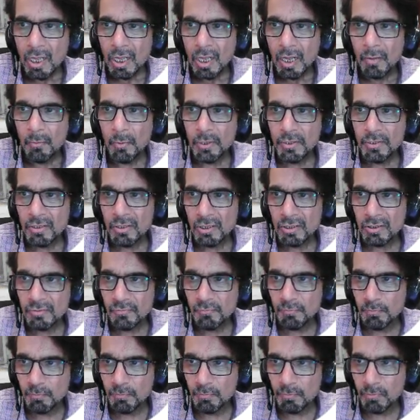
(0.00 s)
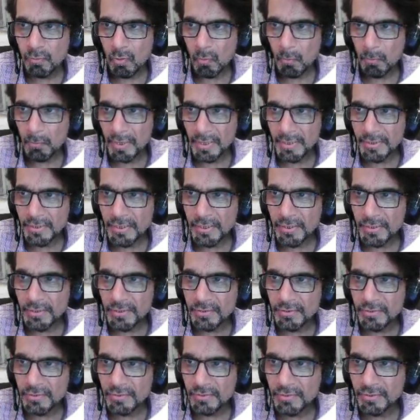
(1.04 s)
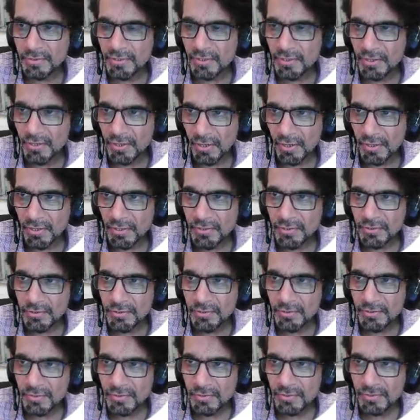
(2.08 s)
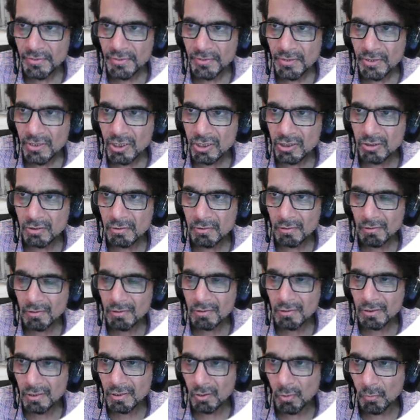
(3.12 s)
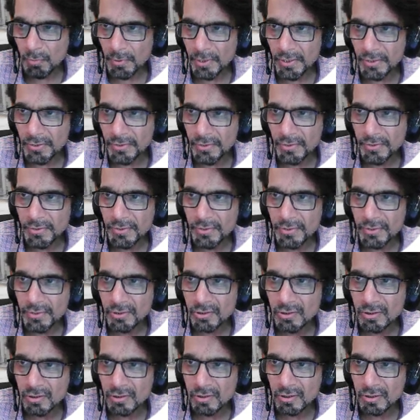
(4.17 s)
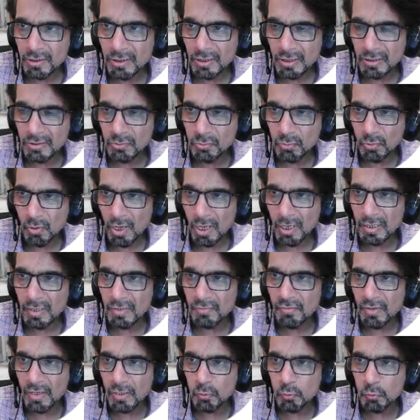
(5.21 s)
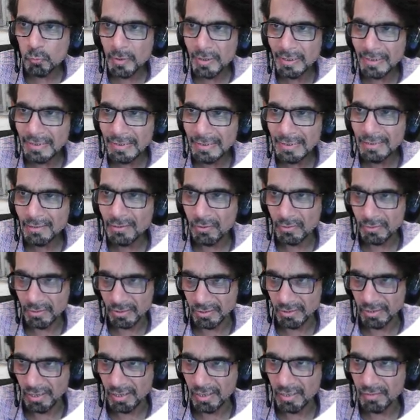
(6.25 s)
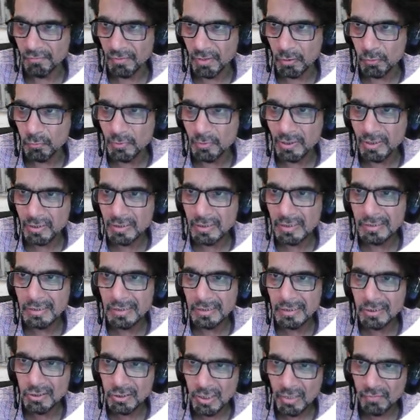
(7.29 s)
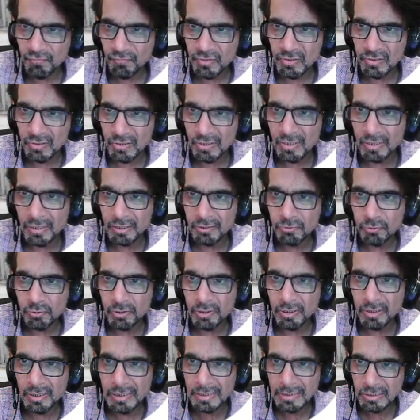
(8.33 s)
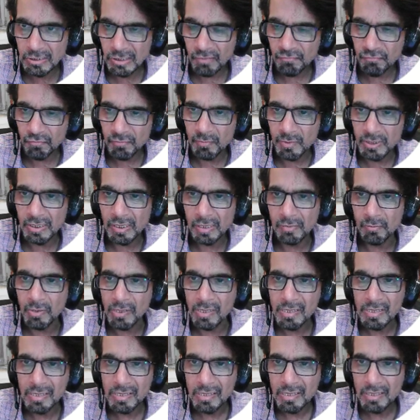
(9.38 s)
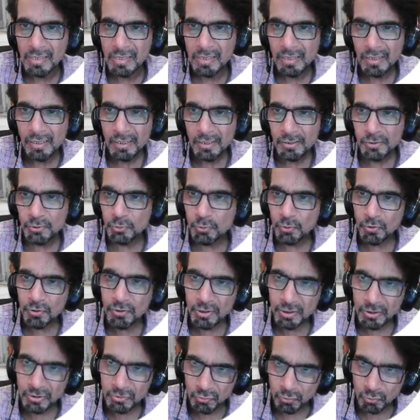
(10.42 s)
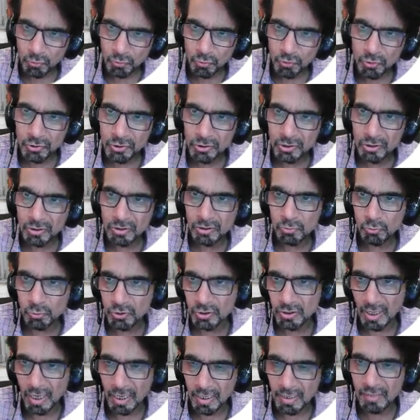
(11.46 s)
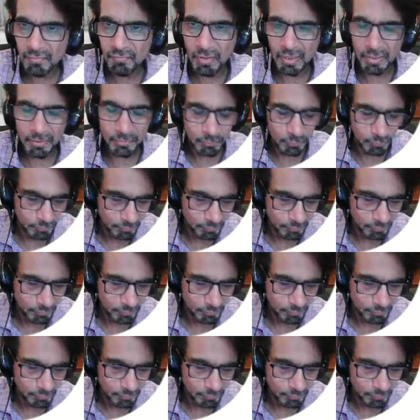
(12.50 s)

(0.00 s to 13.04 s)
But in terms of probability current, is not an operator, it has no eigenvalue, but it need not have eigenvalue because it itself is real, so it itself is measurable. You don't need to go to its eigenvalue.